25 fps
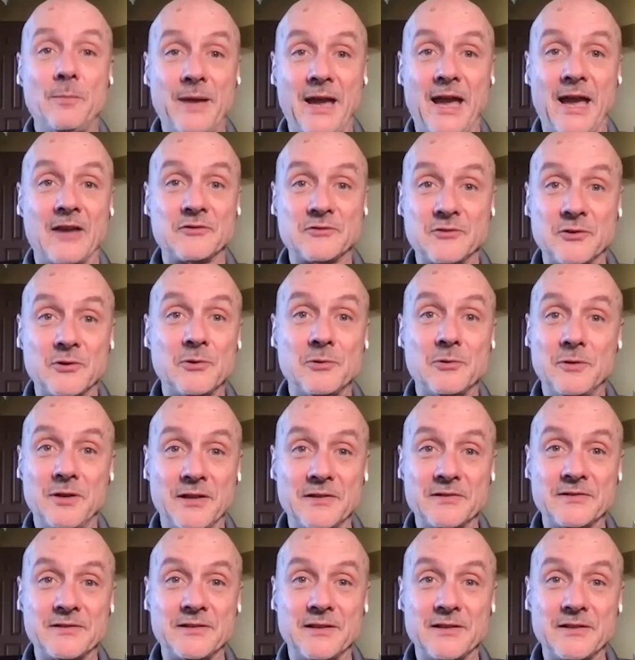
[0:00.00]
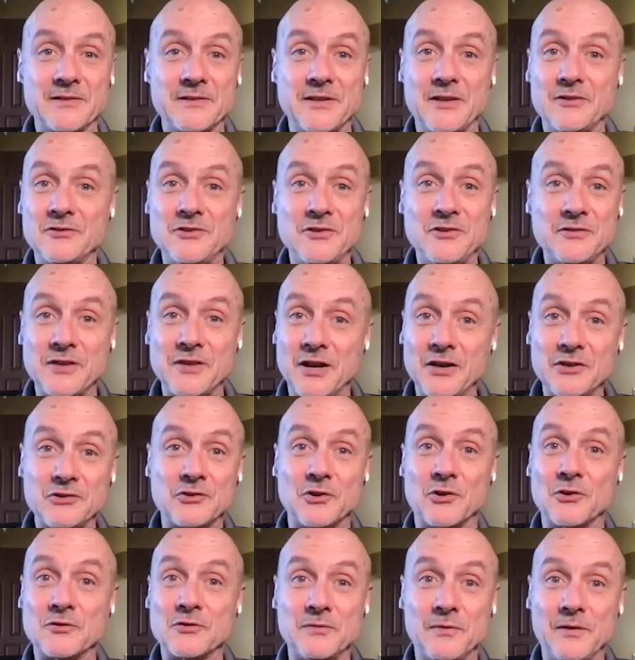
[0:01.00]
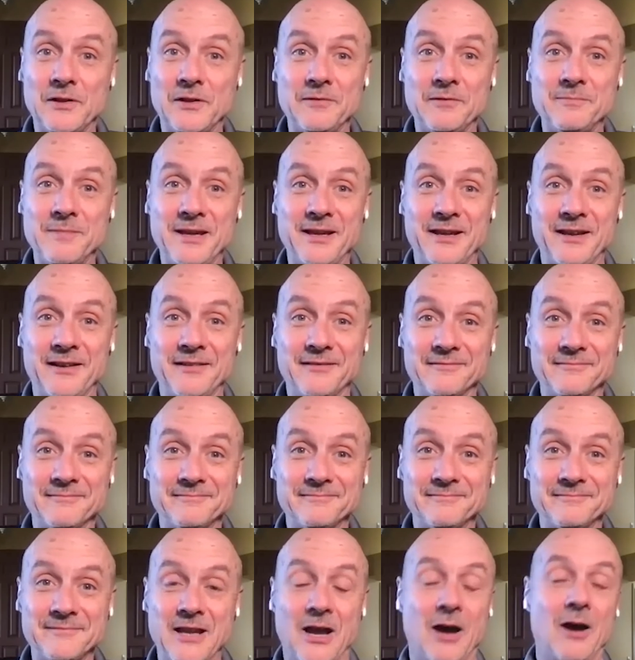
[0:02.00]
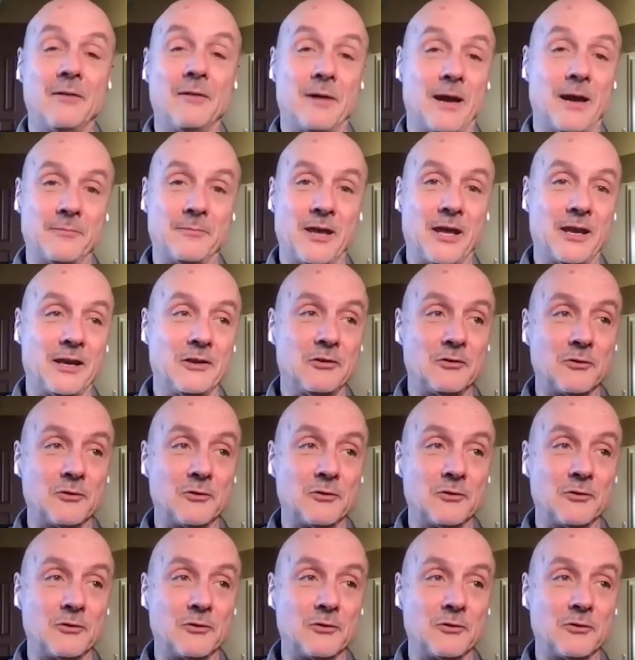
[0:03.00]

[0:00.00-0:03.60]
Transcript: pastor who does this, and she's got a church full of men. Now, I'm not